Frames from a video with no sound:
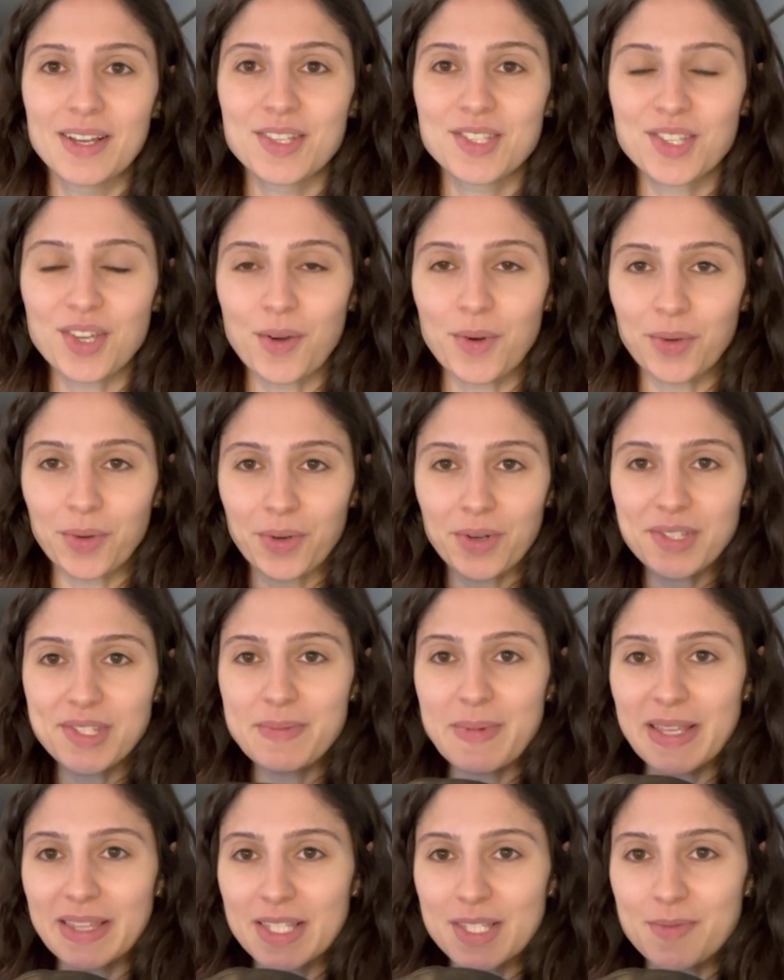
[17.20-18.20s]
So in order to
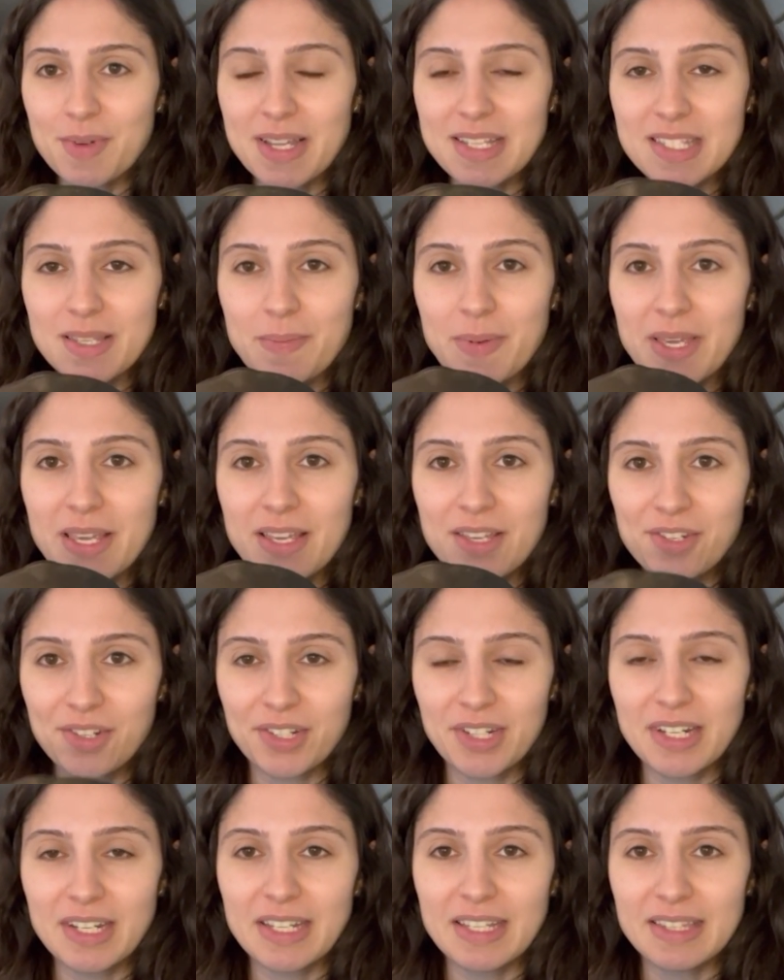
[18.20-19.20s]
make this recipe, you're
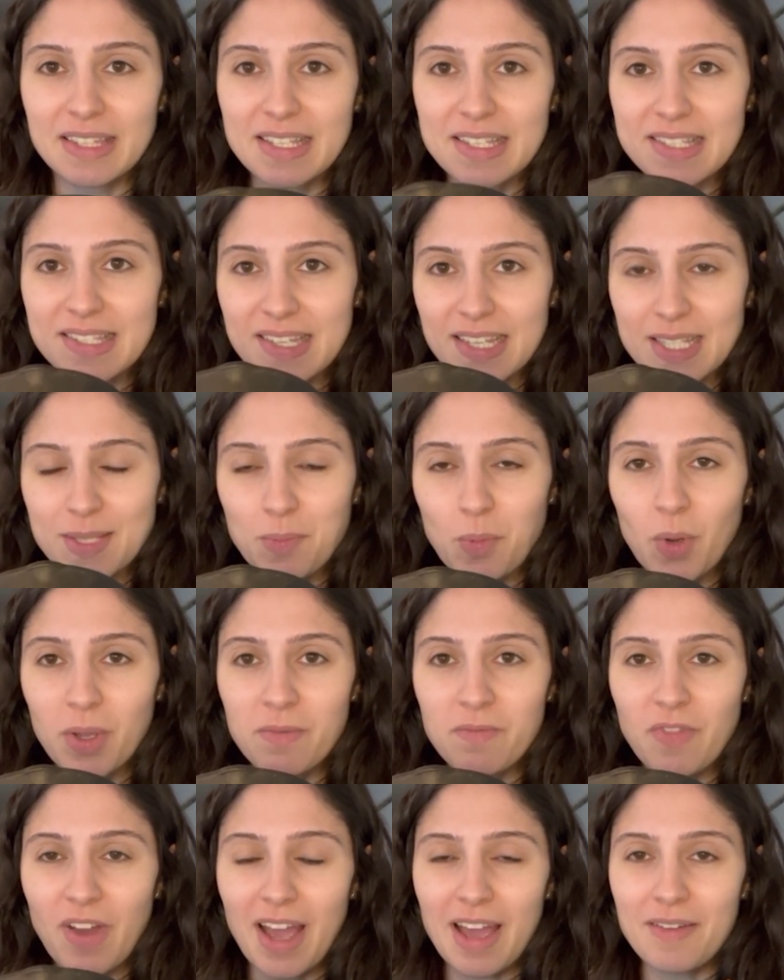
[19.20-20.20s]
gonna need this
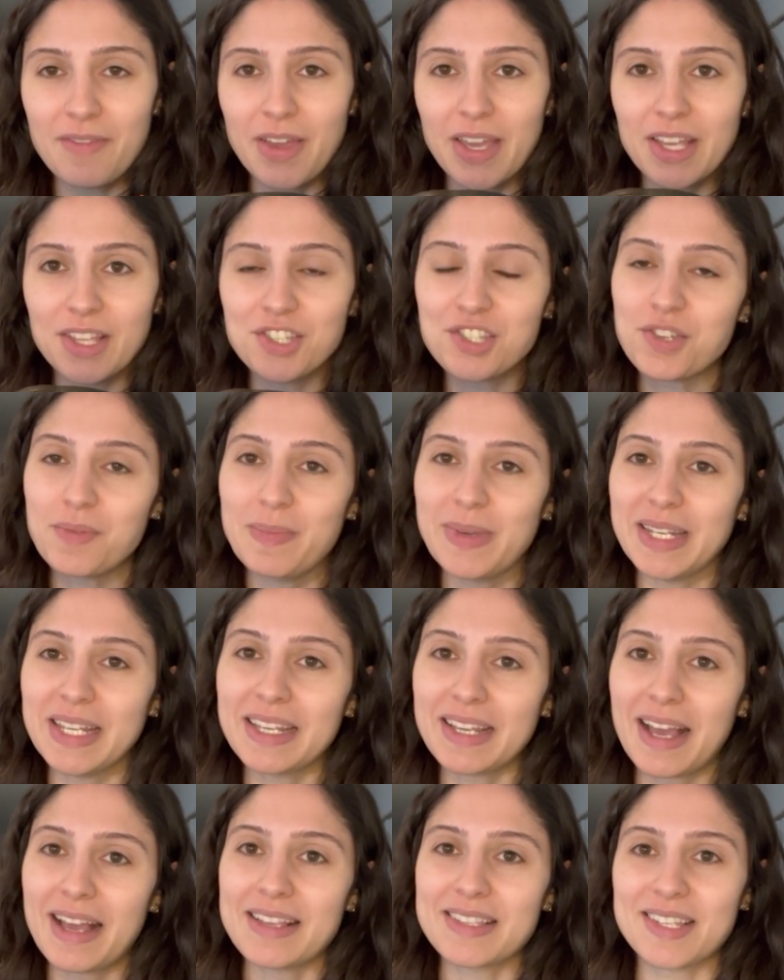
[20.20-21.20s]
6.5-inch mini
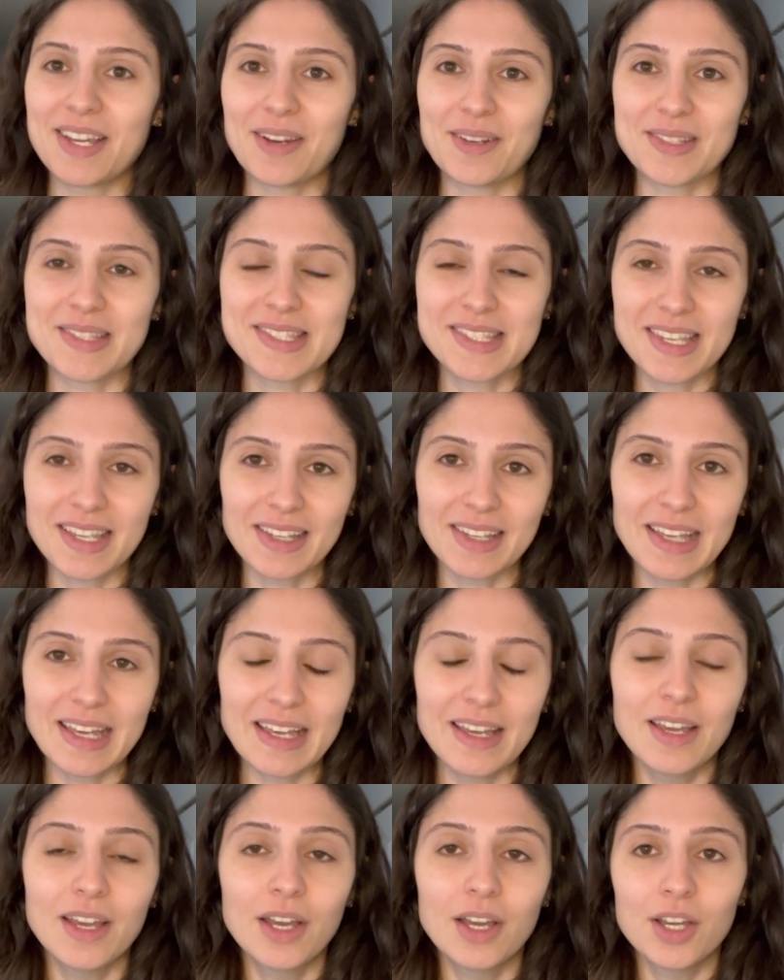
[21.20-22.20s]
cast iron skillet.